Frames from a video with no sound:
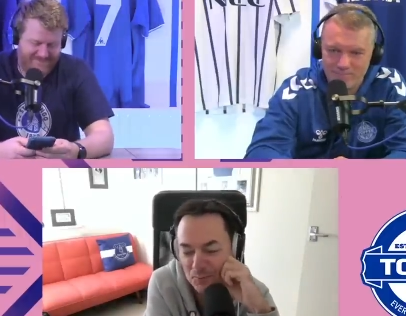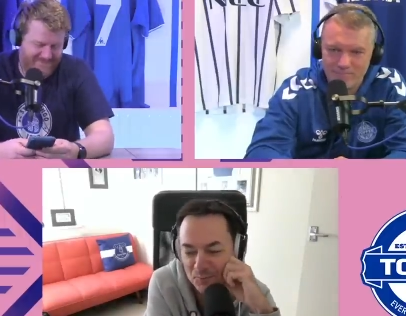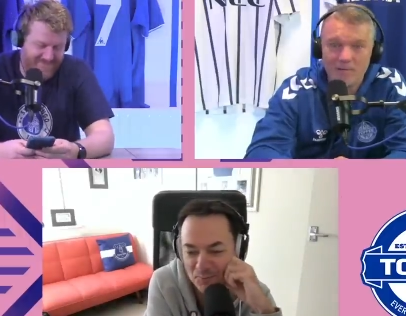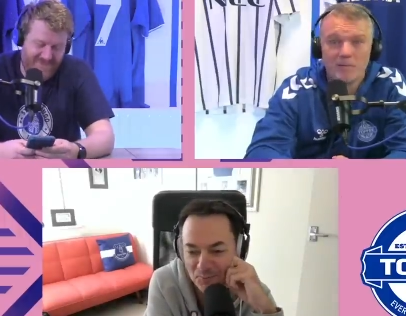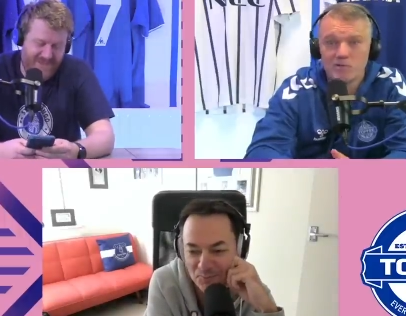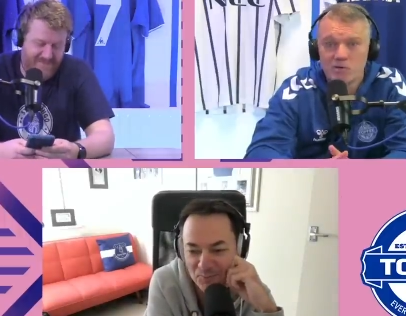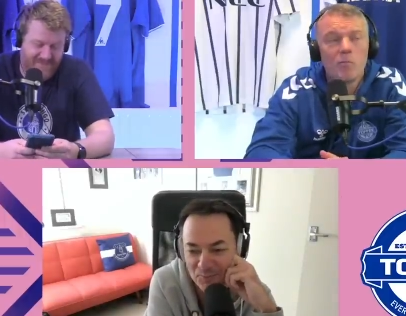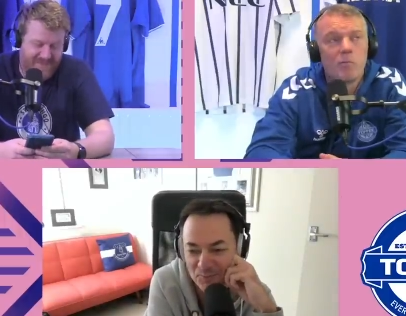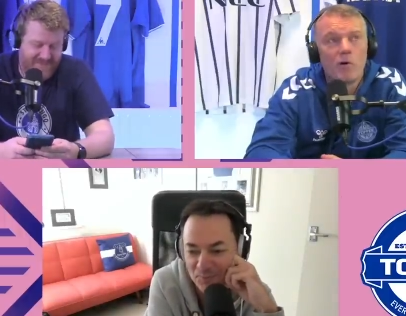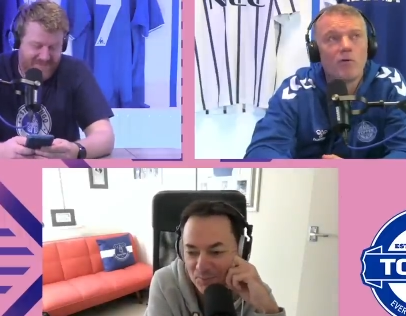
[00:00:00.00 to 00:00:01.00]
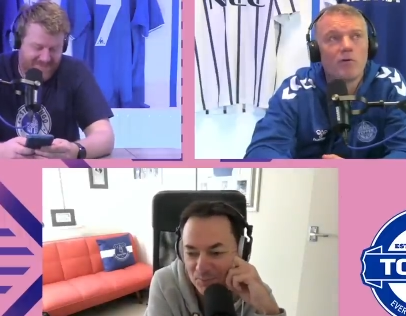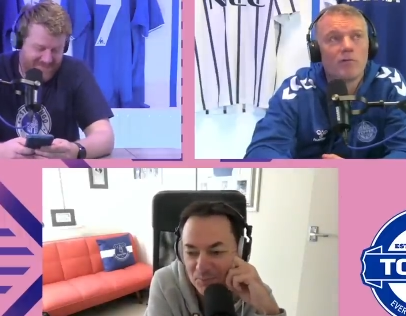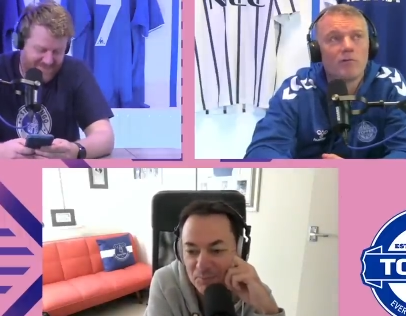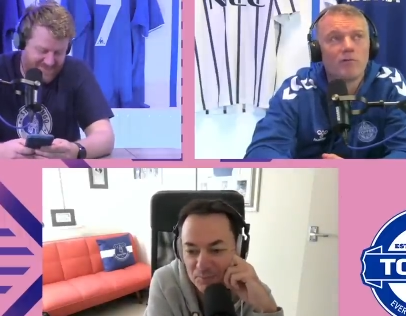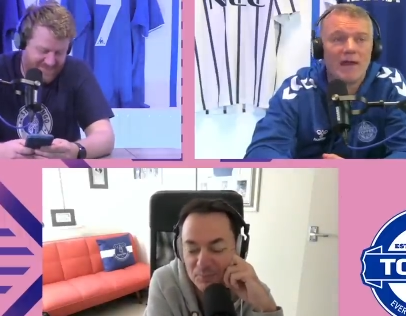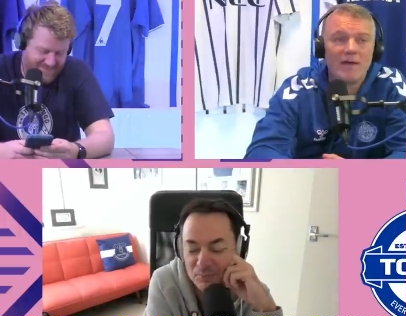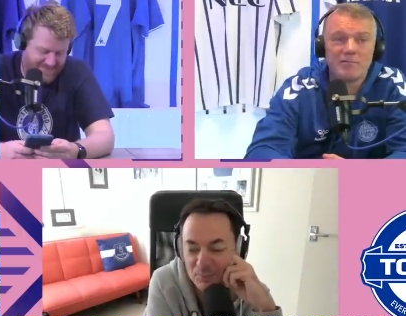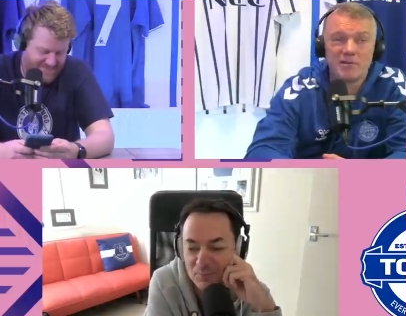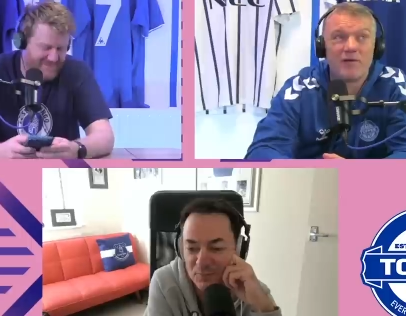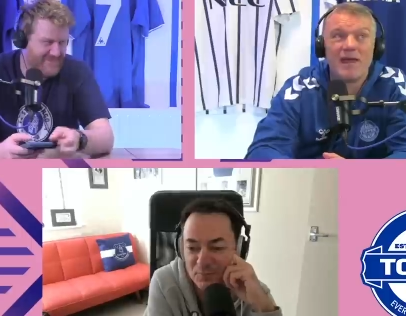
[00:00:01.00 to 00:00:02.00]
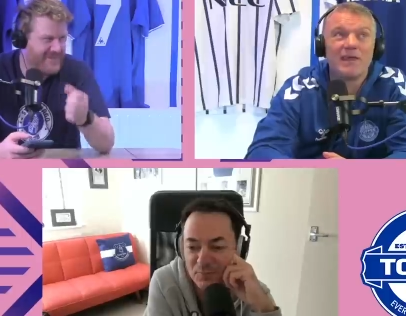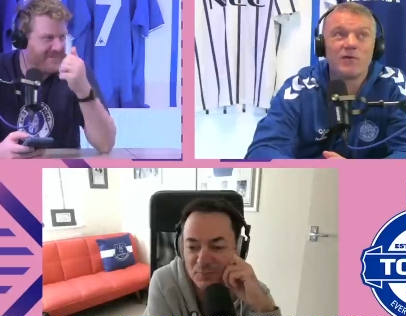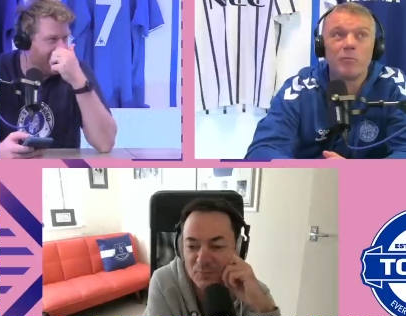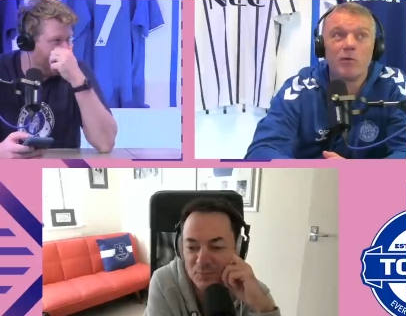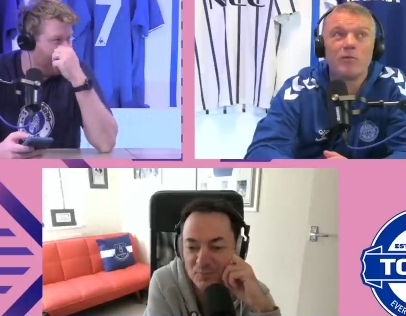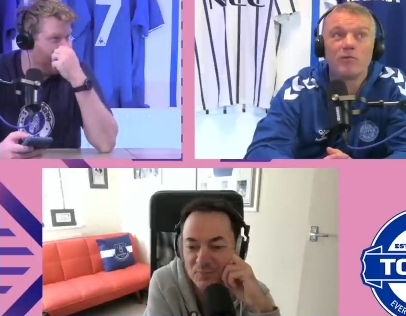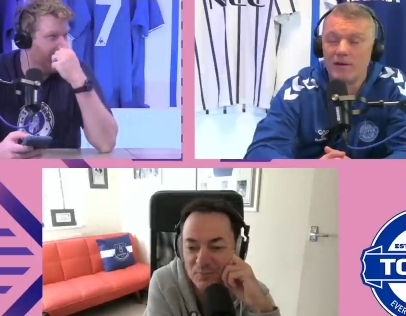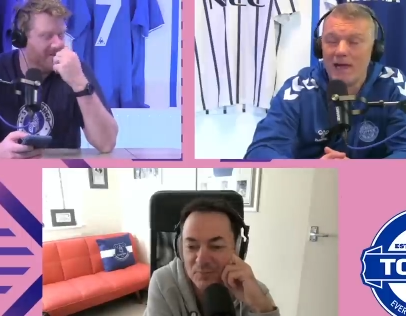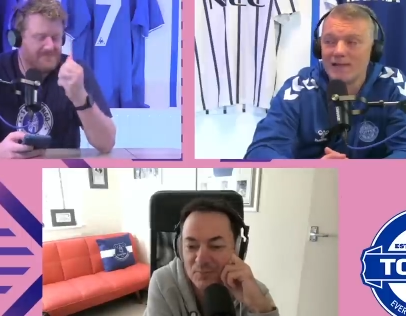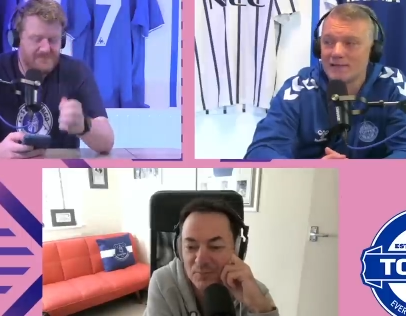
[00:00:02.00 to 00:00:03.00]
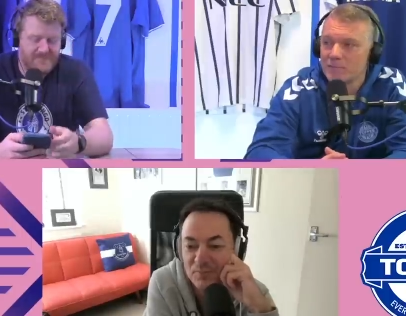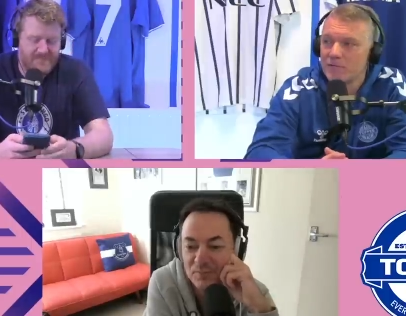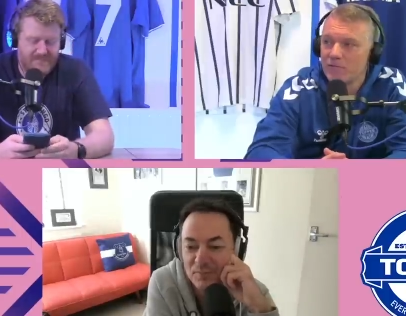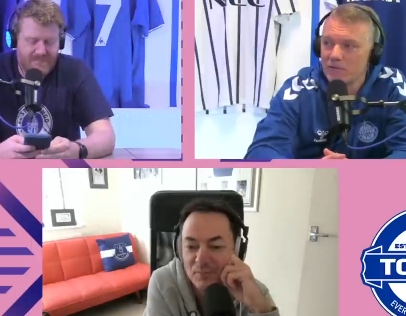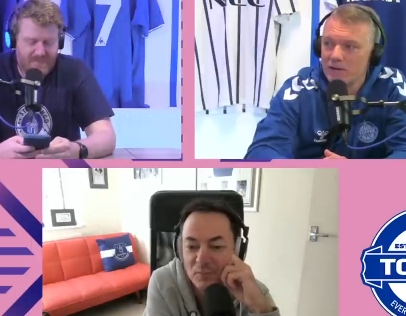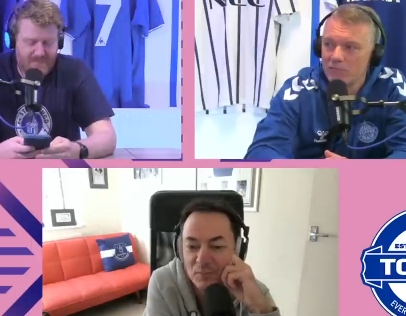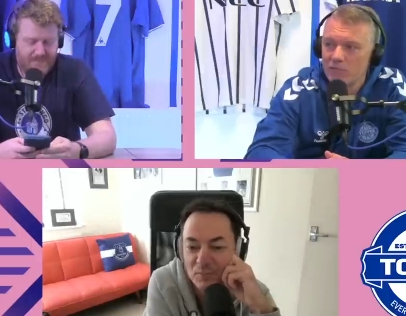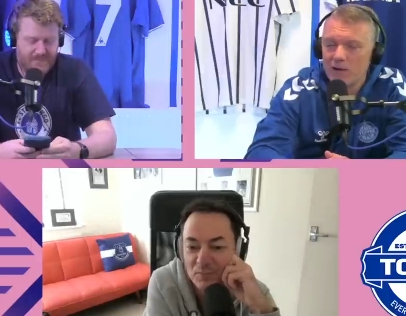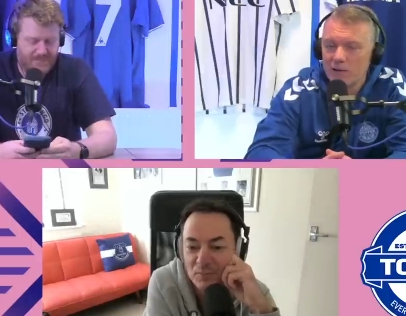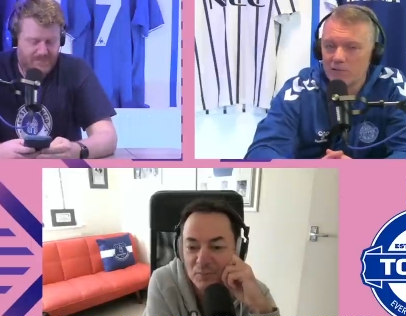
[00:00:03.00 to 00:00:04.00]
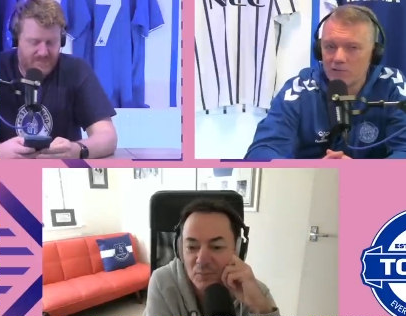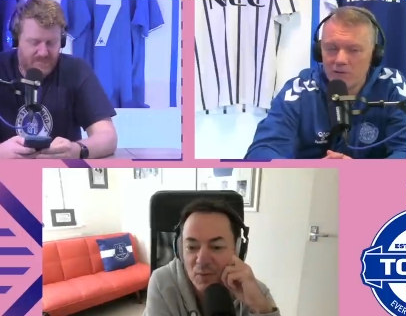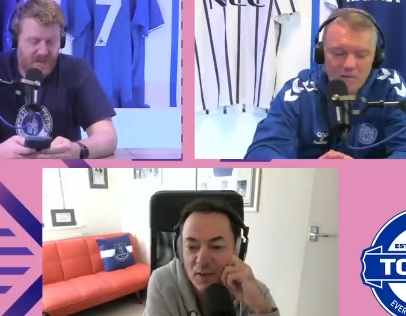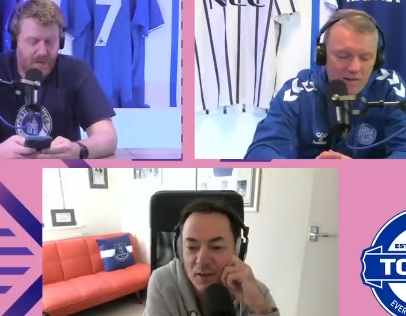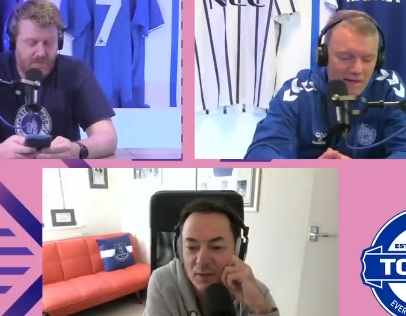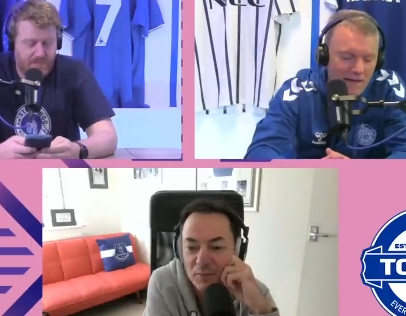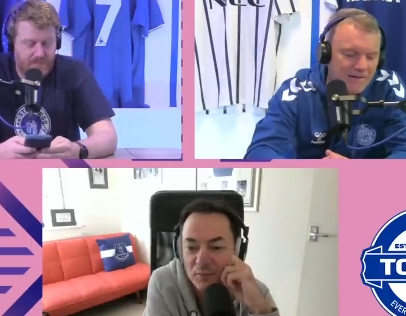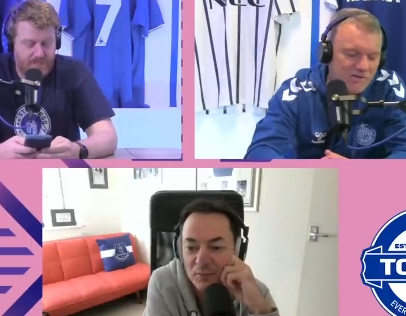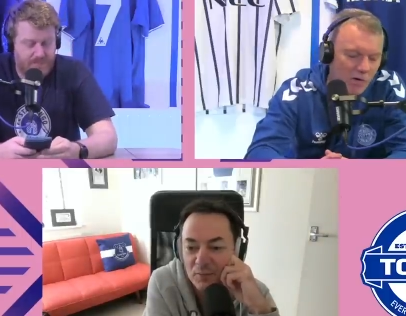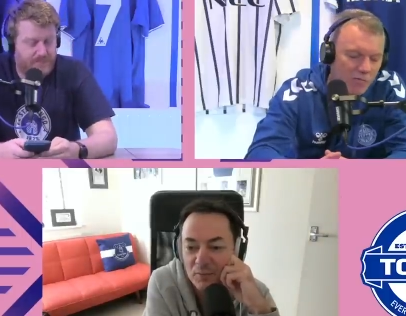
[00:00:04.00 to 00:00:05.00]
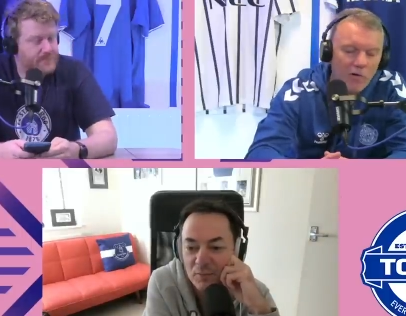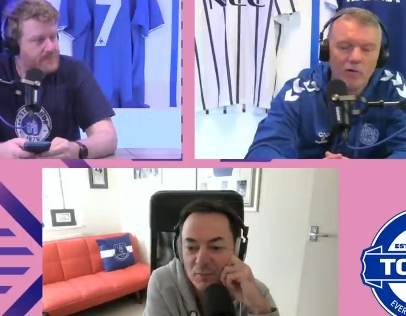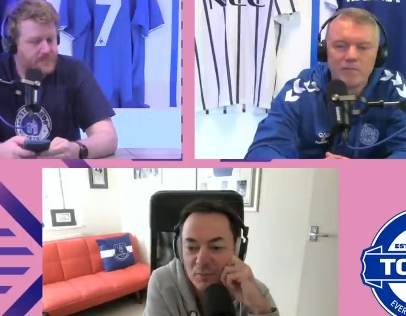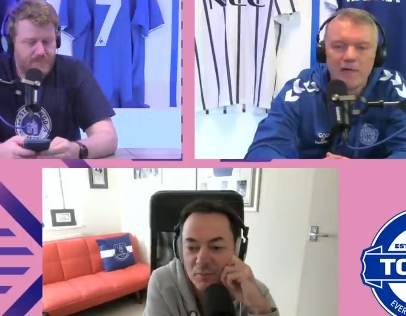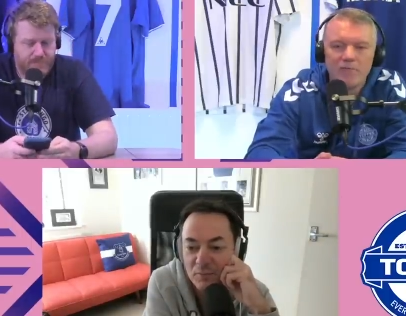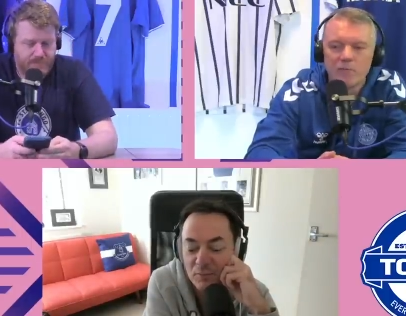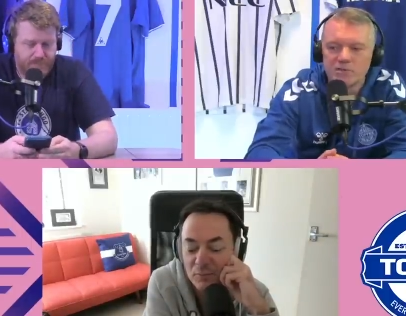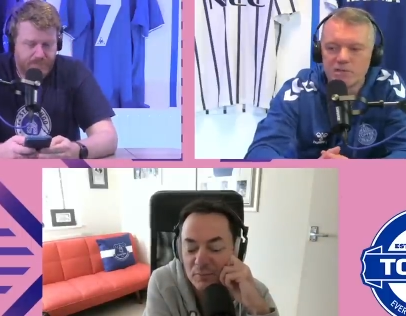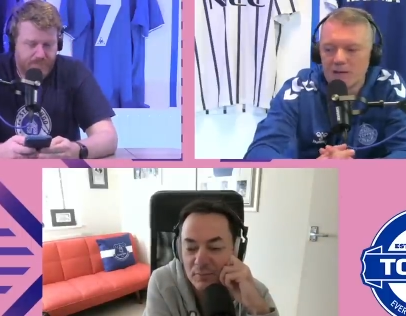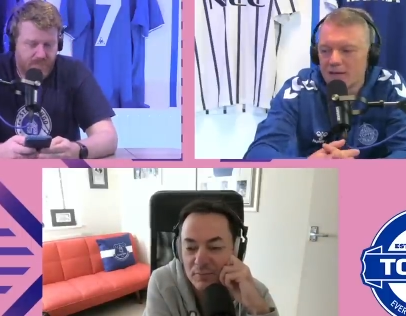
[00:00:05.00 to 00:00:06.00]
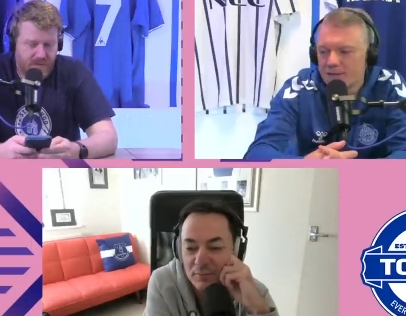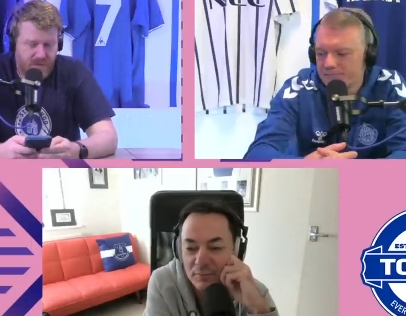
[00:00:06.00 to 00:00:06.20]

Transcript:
Speaker 1: Well, it was a good pun for Ned. Mm. It was a mm. very good mm. pun for Ned. To be fair, really good. go. uh, so Fulham, Dave, what do you think?